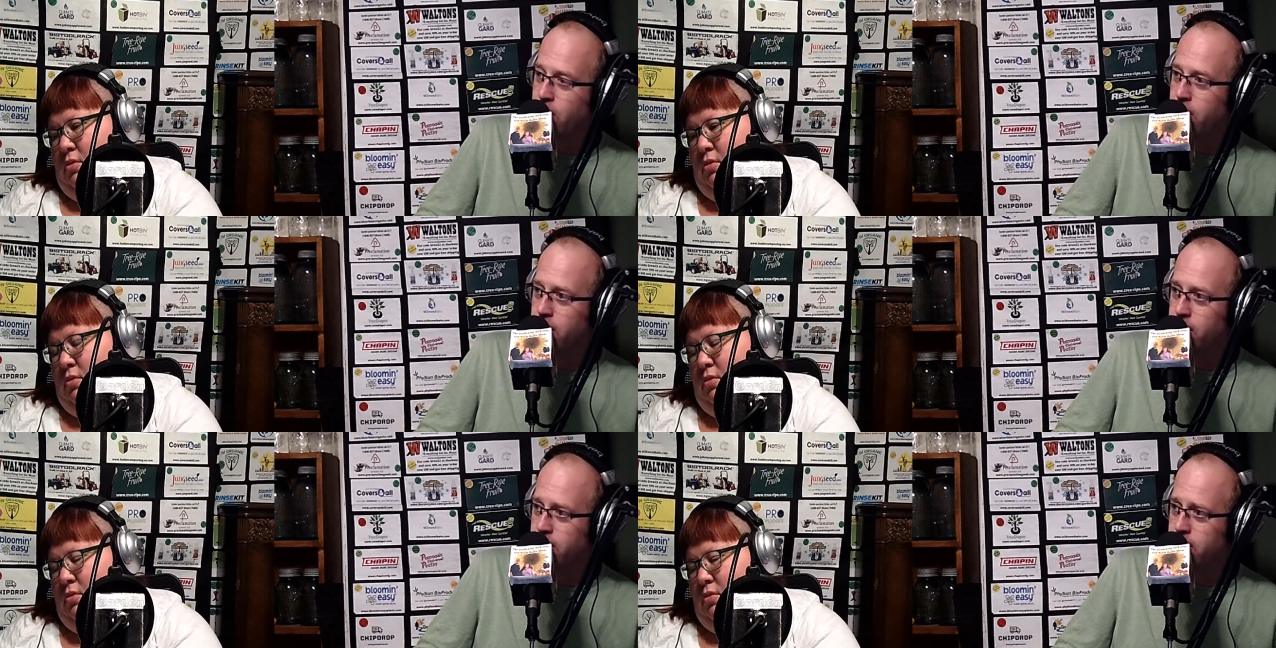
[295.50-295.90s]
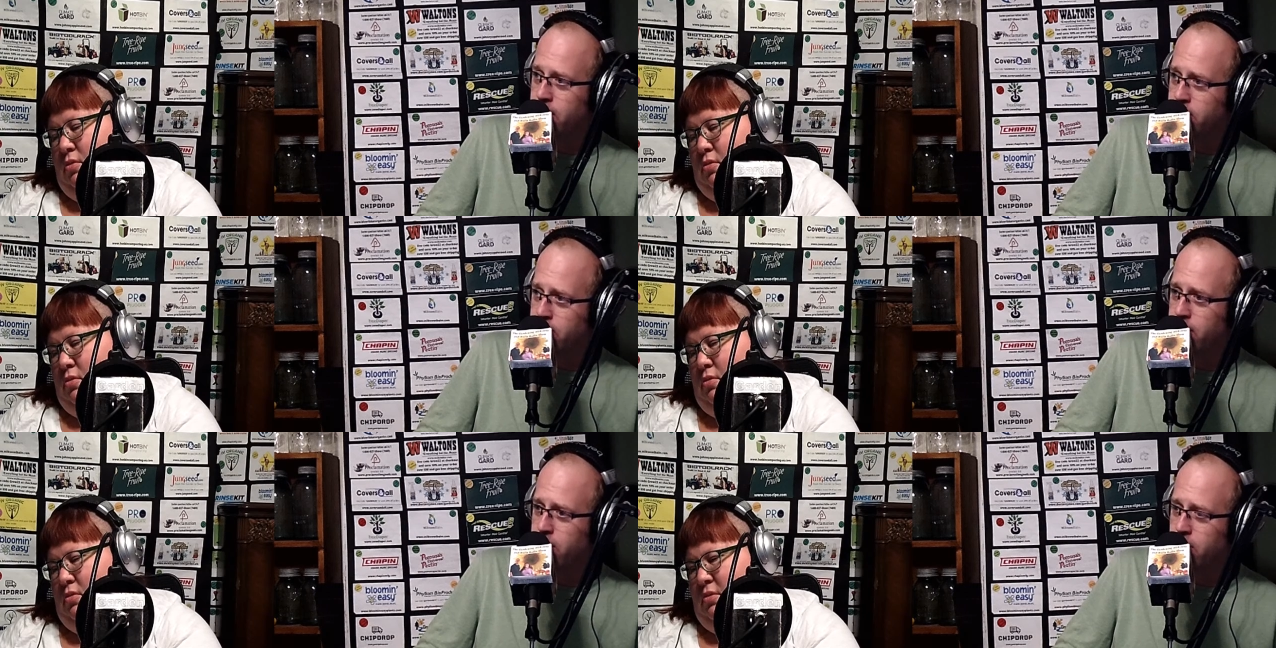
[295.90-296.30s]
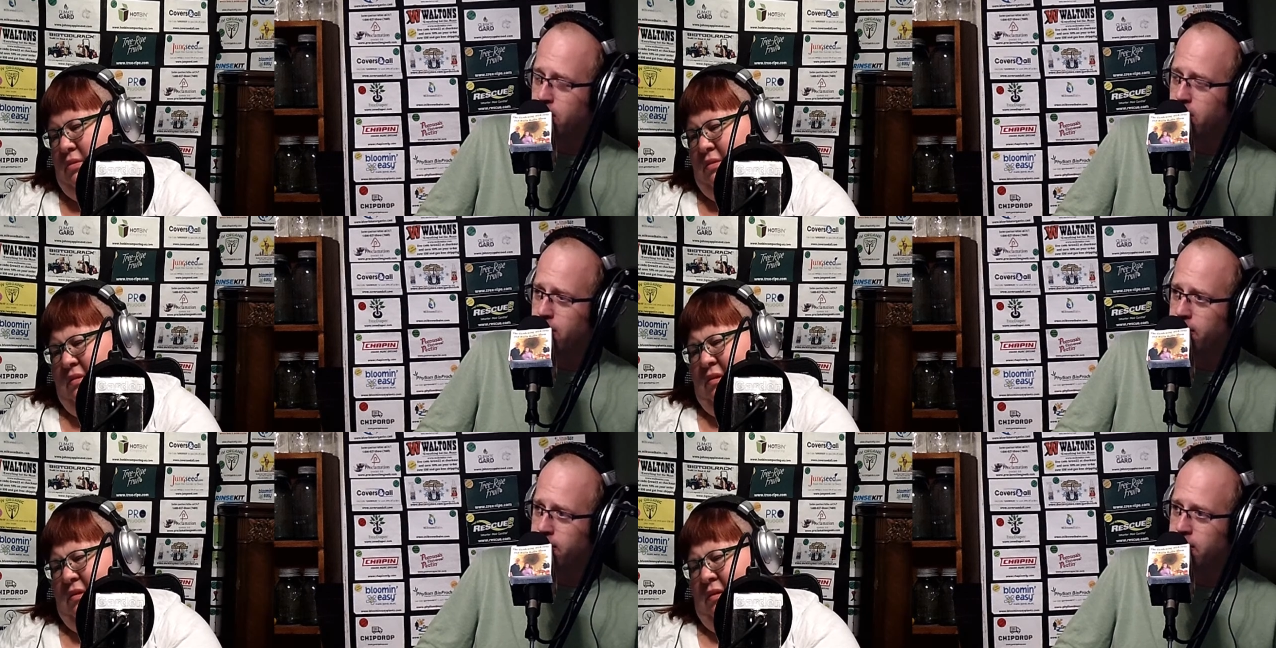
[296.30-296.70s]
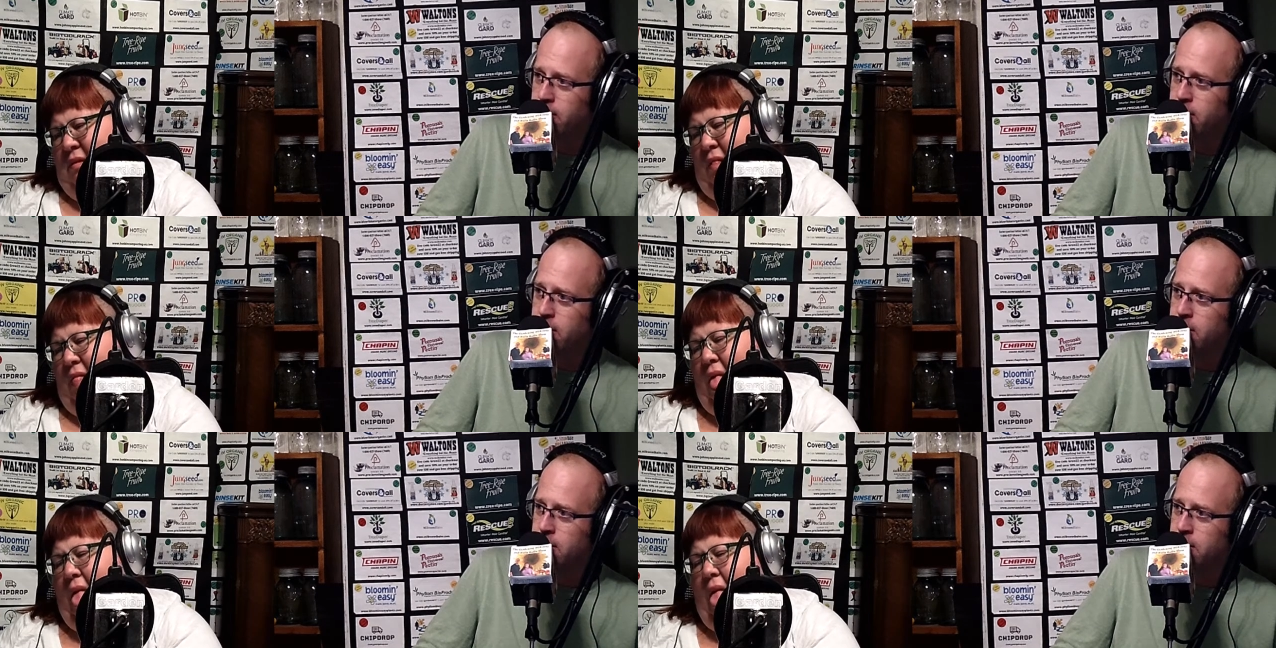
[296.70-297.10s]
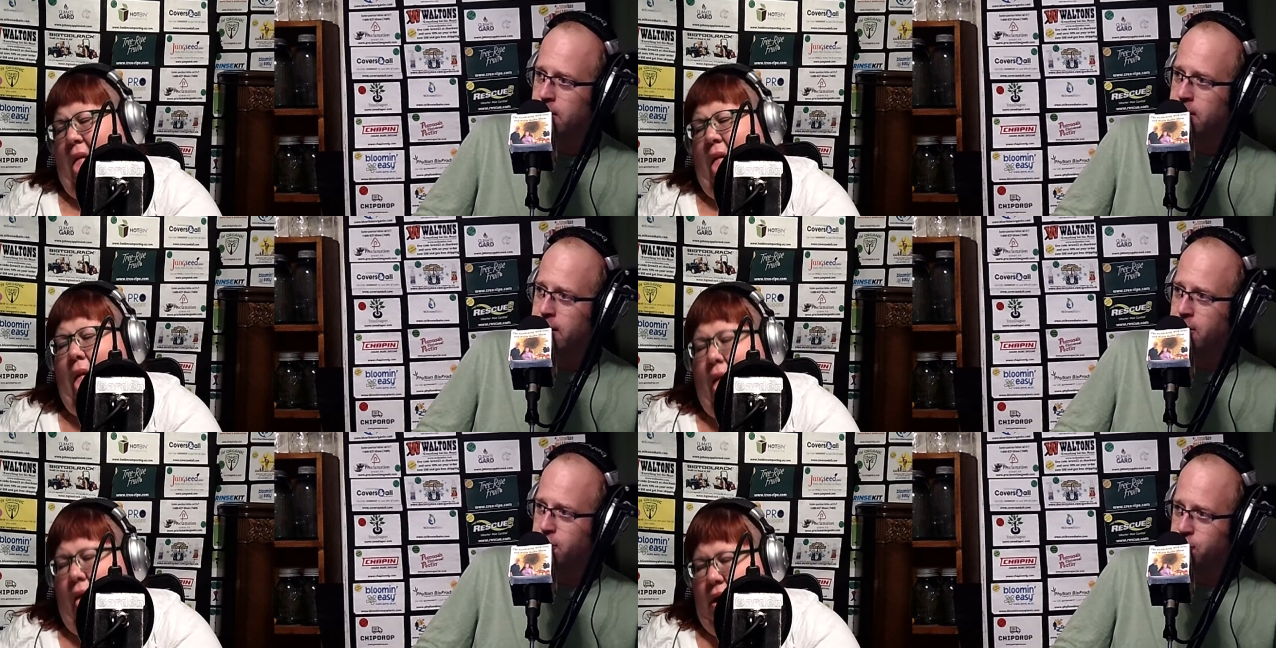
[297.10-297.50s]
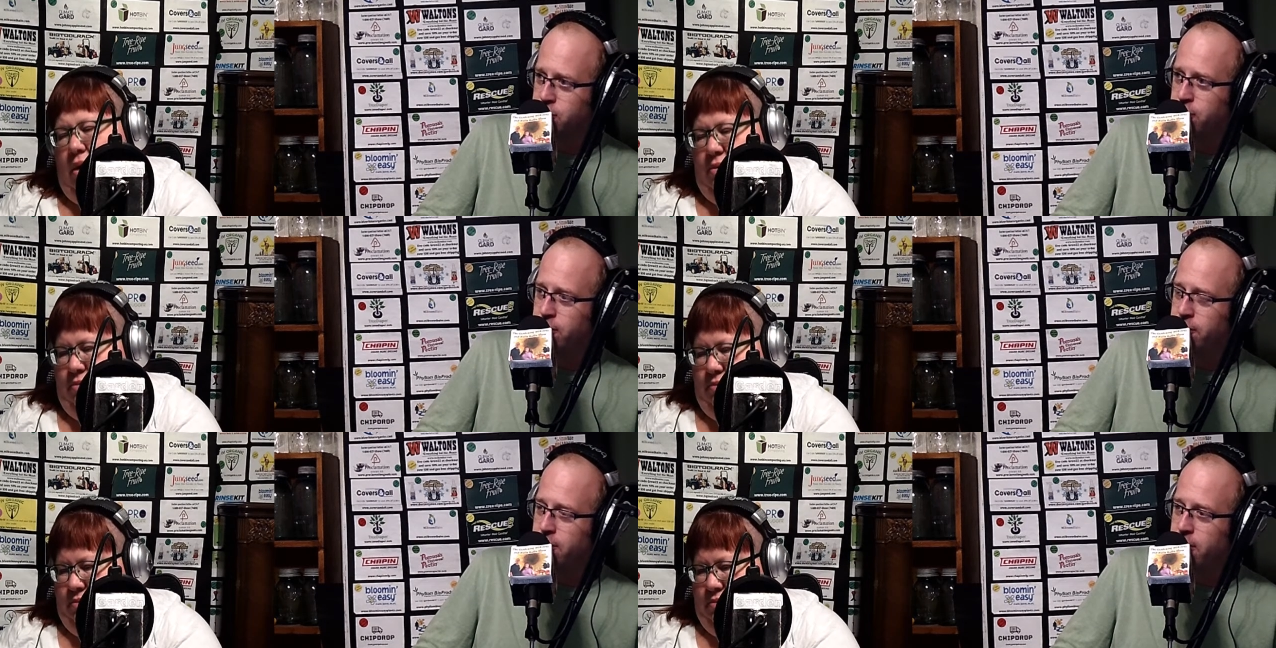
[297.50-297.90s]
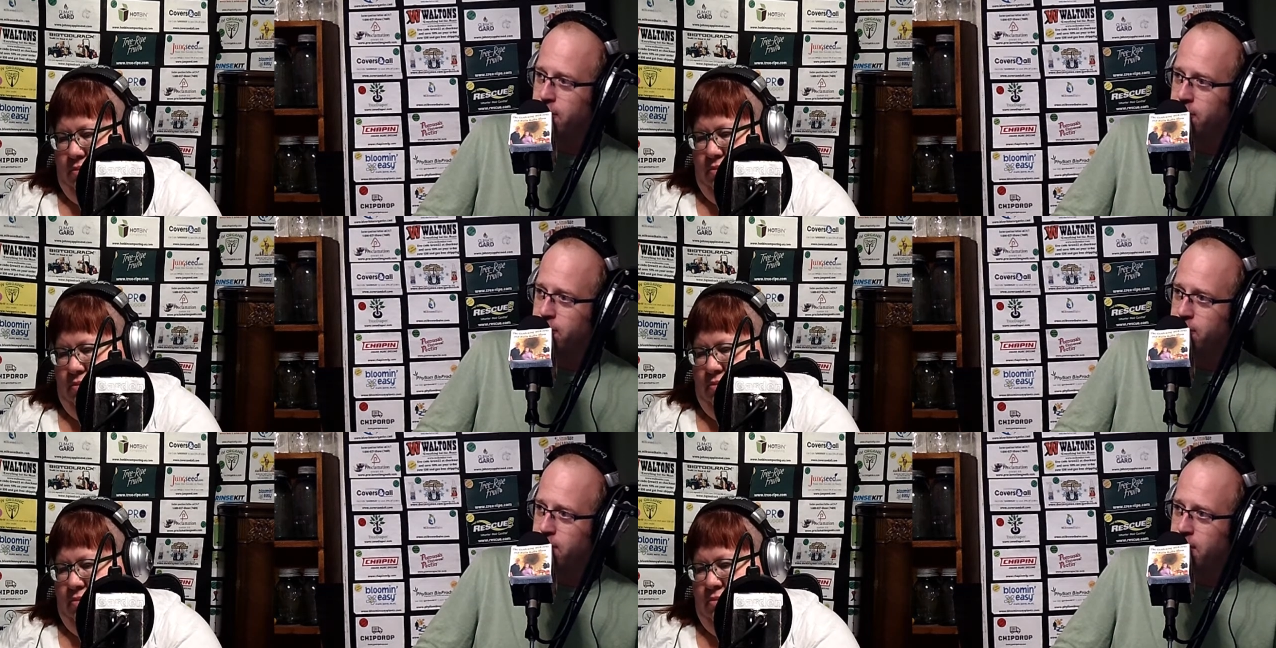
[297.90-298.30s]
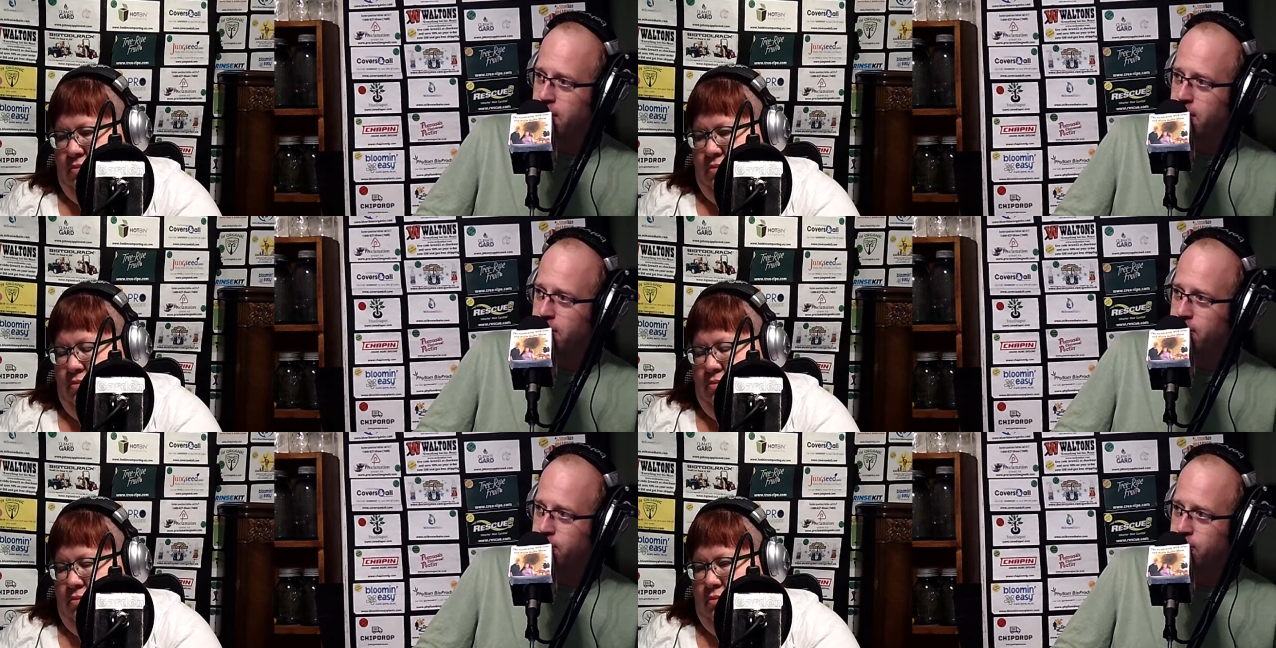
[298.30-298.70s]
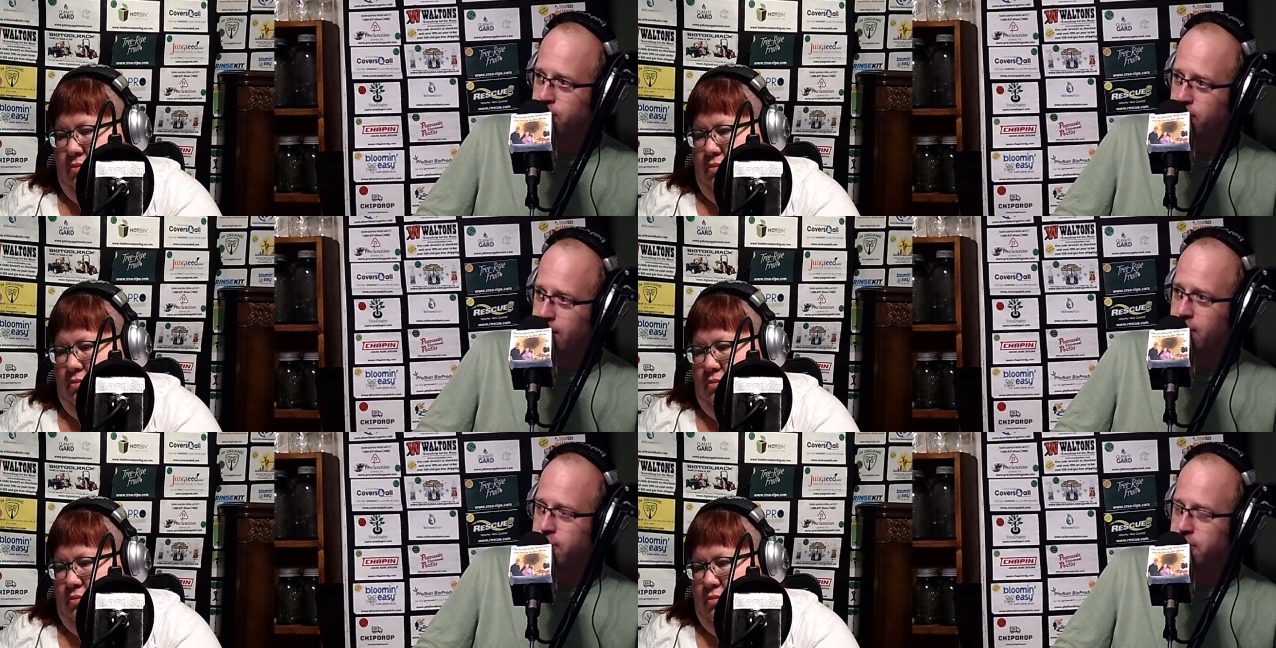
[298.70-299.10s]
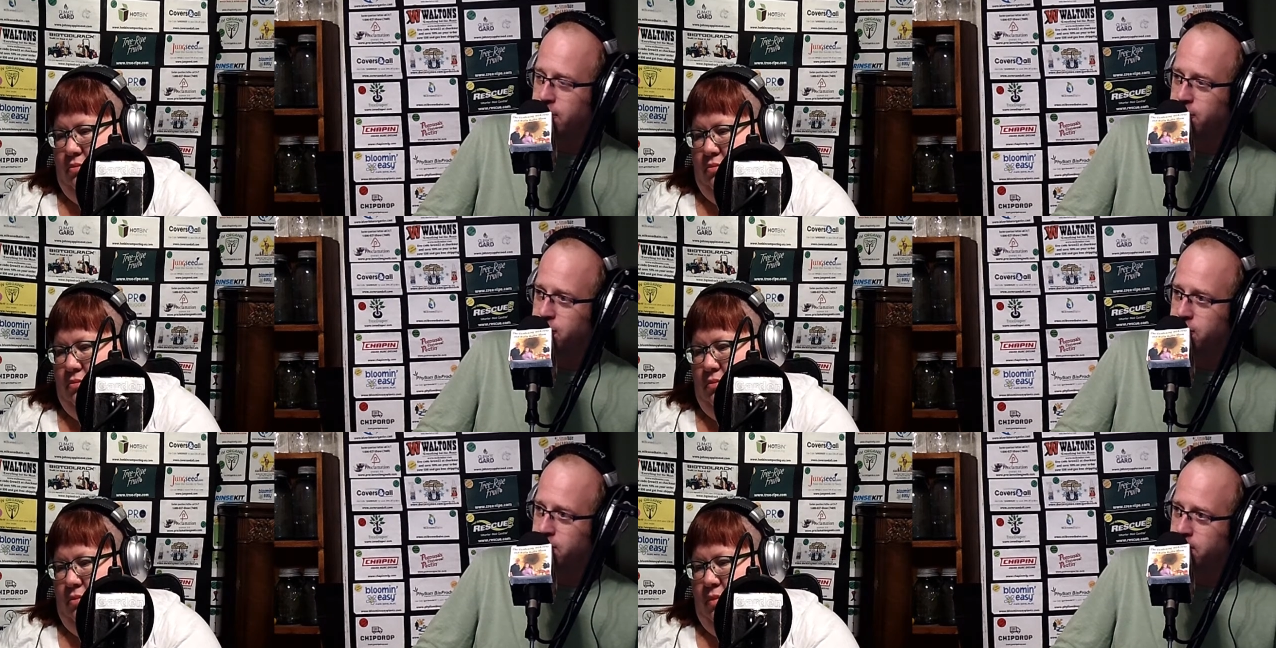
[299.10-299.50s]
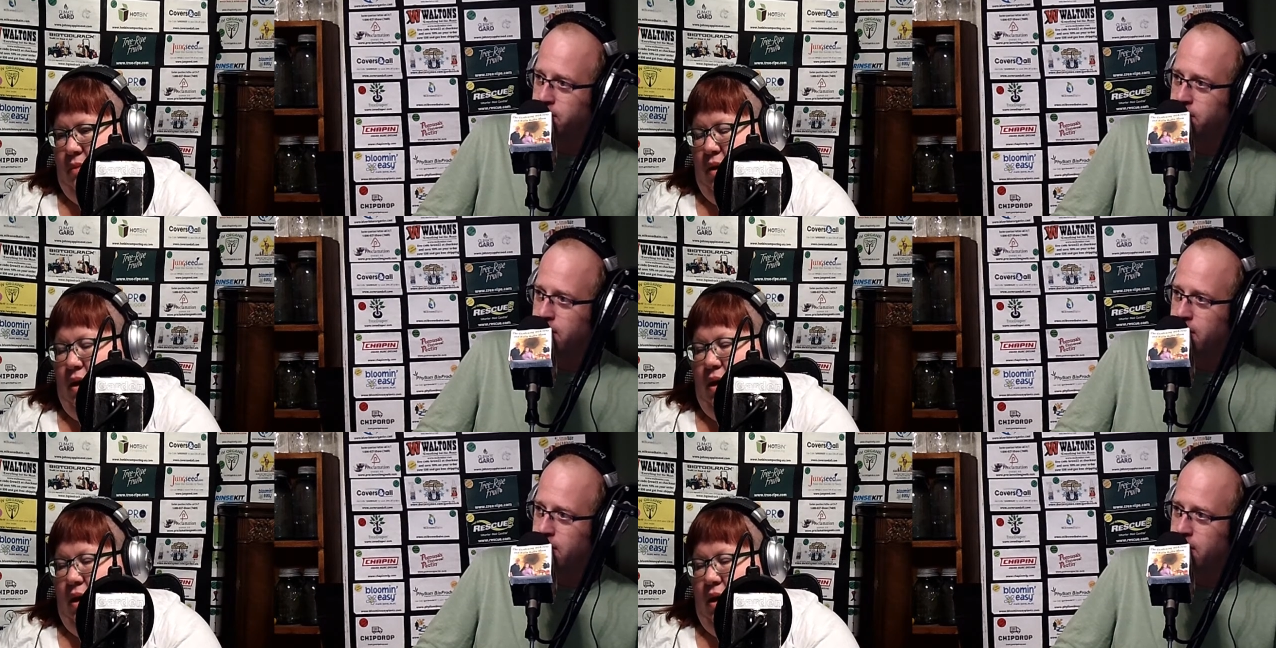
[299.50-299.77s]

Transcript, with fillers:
Speaker 1: the water and could cause issues of uh, drownage